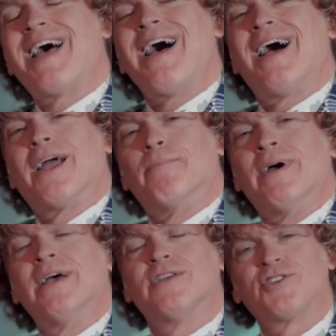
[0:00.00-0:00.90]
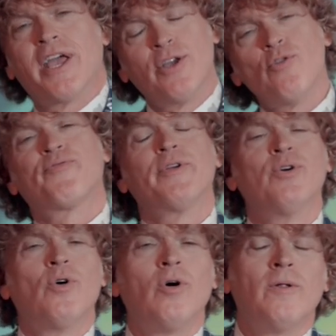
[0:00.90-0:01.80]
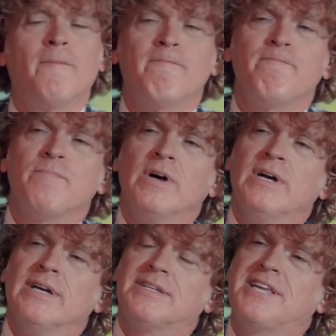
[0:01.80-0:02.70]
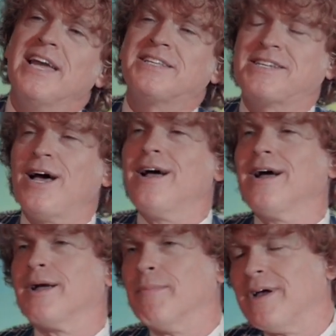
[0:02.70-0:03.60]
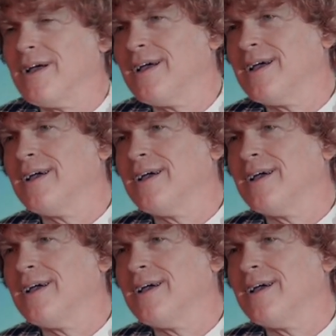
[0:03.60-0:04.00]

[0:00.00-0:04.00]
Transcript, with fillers: time say youth renewal, youth renewal. Takes, time. takes time